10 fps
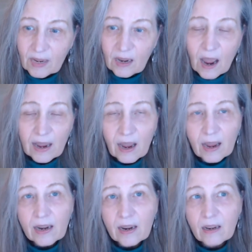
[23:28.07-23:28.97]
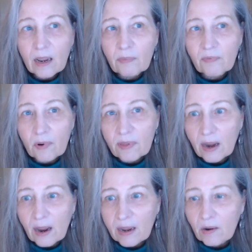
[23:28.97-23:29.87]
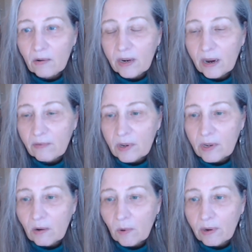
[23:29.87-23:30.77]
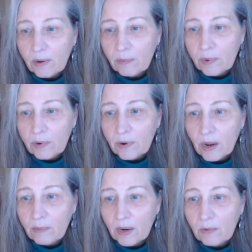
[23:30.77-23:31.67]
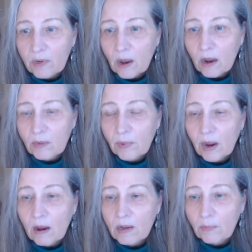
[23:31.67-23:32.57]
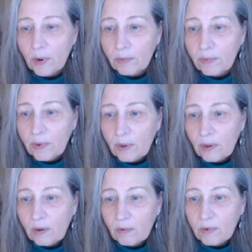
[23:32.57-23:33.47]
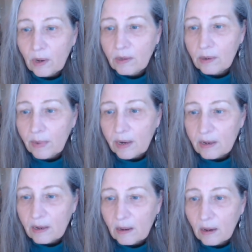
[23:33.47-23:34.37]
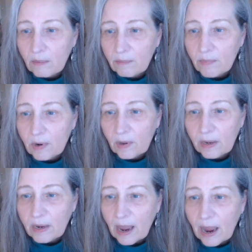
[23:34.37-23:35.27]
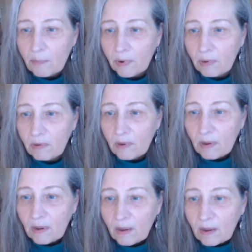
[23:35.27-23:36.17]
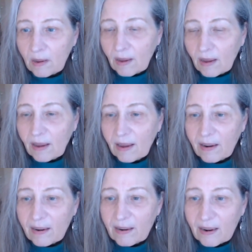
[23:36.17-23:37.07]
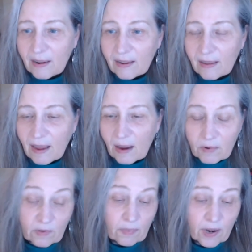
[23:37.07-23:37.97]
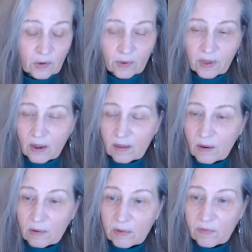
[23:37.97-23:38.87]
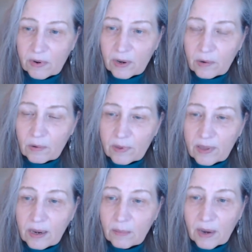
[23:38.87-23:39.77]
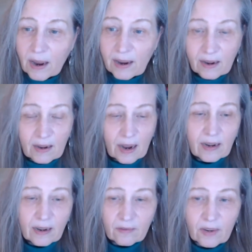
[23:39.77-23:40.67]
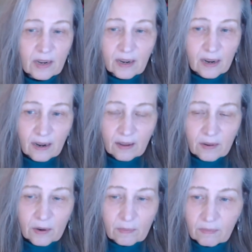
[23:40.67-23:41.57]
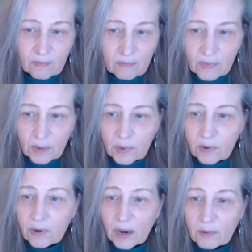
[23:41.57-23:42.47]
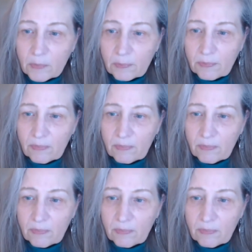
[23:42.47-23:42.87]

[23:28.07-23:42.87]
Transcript: And I had, before that, I had only ever seen one computer game, and that was Cosmic Osmo. It was on somebody's early Apple, and I was impressed with it. I thought it was a very cool thing, but I had never seen any other computer games